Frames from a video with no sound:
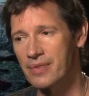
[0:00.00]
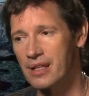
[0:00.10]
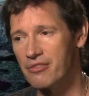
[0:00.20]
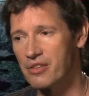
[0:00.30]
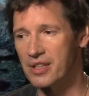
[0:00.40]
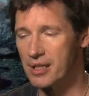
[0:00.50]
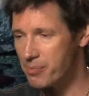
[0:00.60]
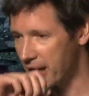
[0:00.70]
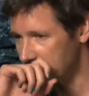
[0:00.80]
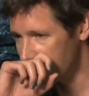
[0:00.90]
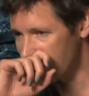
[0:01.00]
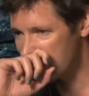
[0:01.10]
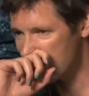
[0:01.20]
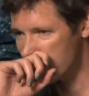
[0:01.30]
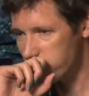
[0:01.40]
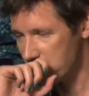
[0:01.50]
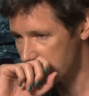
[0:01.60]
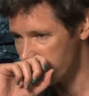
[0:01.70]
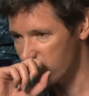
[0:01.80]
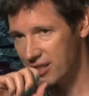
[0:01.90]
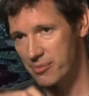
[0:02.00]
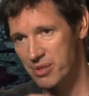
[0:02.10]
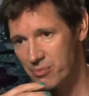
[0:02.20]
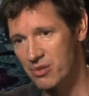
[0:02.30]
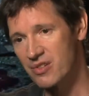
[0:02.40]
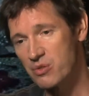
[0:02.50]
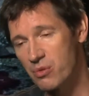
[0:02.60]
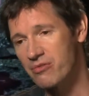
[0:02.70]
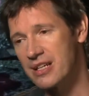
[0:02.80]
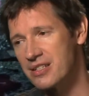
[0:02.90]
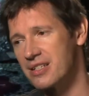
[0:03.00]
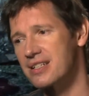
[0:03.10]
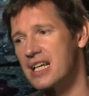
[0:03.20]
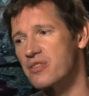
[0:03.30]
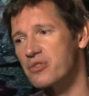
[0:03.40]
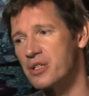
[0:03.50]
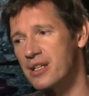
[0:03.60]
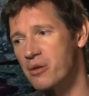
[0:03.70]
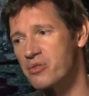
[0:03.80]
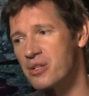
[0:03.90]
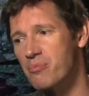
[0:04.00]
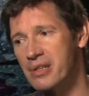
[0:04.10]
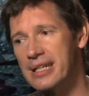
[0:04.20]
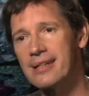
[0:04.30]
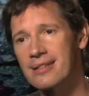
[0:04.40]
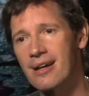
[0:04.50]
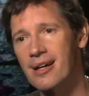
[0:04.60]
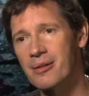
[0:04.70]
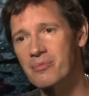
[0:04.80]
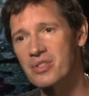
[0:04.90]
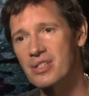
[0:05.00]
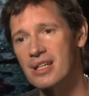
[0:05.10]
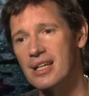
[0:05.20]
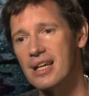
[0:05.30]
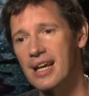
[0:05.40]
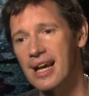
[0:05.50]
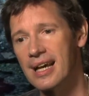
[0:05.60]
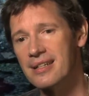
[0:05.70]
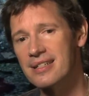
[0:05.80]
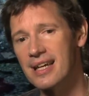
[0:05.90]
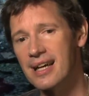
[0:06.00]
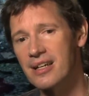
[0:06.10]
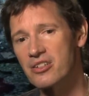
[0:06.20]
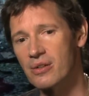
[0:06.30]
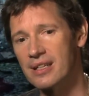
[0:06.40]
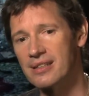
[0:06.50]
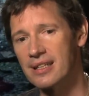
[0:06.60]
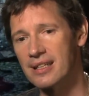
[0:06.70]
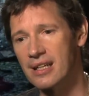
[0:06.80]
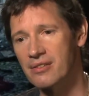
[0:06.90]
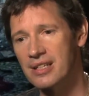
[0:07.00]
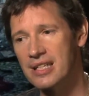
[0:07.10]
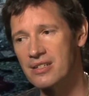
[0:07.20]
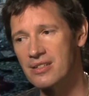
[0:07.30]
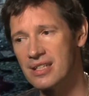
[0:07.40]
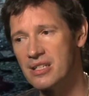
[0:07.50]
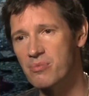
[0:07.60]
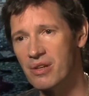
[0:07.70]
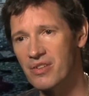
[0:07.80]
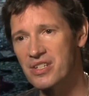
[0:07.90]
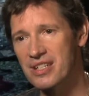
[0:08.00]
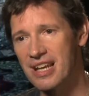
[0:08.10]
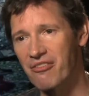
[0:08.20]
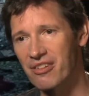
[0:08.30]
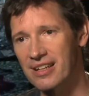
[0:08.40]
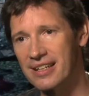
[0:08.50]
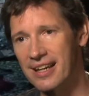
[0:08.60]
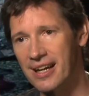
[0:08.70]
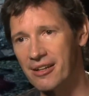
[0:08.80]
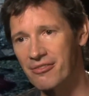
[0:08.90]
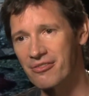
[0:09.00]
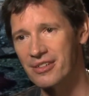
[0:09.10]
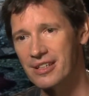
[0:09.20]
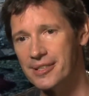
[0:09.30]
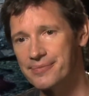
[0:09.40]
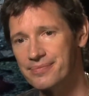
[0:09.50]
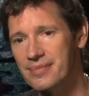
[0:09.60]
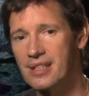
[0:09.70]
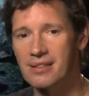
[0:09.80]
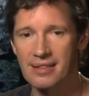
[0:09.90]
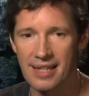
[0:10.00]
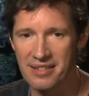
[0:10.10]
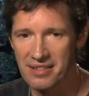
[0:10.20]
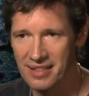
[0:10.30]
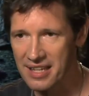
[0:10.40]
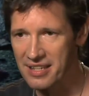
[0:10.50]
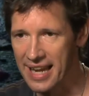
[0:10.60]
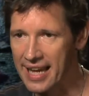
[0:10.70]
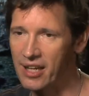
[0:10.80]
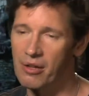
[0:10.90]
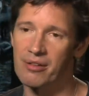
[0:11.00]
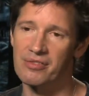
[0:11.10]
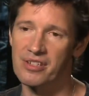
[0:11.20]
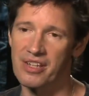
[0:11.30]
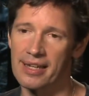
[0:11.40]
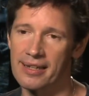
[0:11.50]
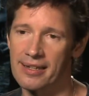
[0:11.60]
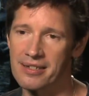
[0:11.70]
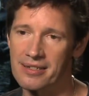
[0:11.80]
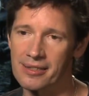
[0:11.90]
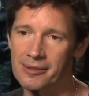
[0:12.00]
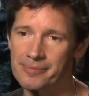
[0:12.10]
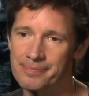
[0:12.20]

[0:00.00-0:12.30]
If you think about the last time post-apocalyptic movies were really successful, it was in bleaker times. And so I think, these movies are definitely kind of, there's an echo of the zeitgeist in them.